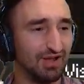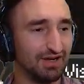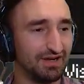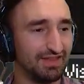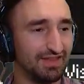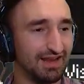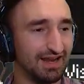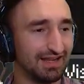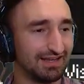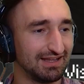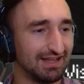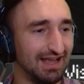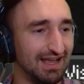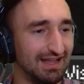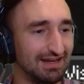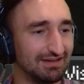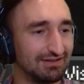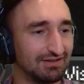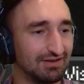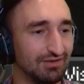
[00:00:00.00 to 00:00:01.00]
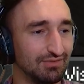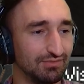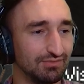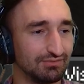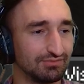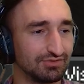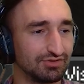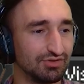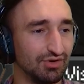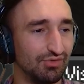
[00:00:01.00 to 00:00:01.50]
and then I get
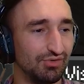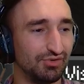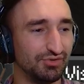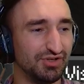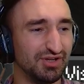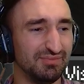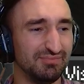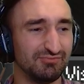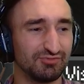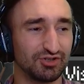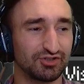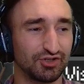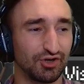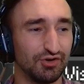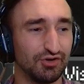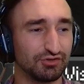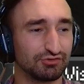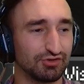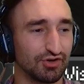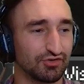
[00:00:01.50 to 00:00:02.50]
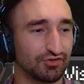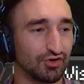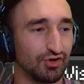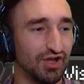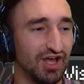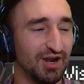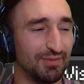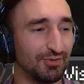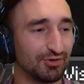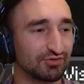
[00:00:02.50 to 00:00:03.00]
Goldum? Return crystal.
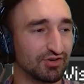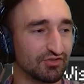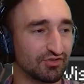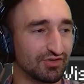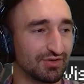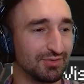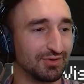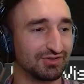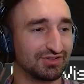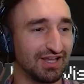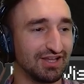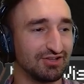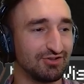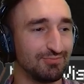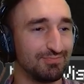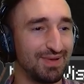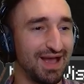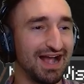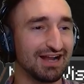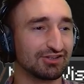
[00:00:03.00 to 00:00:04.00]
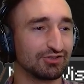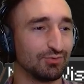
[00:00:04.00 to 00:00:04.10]
Edible crystals that will take you back to